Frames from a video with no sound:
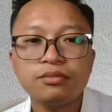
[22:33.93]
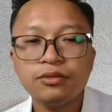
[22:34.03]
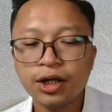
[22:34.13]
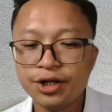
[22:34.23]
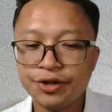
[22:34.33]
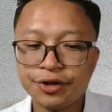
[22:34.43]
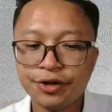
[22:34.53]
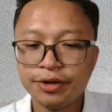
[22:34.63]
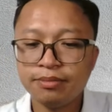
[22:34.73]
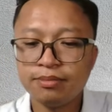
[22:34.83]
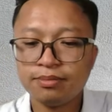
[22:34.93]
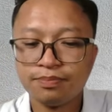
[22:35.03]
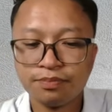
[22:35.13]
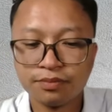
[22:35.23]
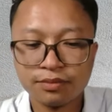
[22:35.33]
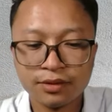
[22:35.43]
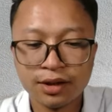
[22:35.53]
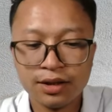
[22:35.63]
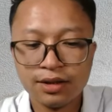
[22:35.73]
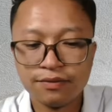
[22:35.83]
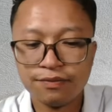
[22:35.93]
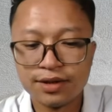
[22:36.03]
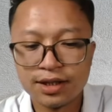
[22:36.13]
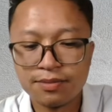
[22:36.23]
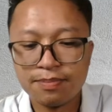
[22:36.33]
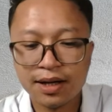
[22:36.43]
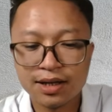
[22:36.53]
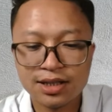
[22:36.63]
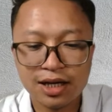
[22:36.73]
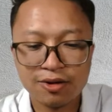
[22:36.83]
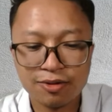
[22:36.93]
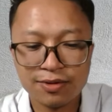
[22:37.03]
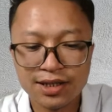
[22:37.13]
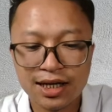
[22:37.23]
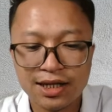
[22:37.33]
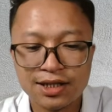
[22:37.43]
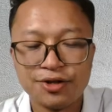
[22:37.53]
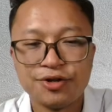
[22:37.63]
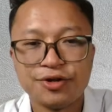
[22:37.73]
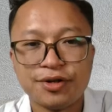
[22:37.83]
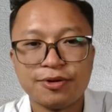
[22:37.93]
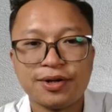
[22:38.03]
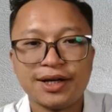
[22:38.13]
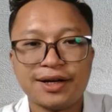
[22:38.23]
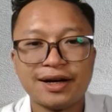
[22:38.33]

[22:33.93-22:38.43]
Ethereum. Visit Pakistan always likes Ethereum only.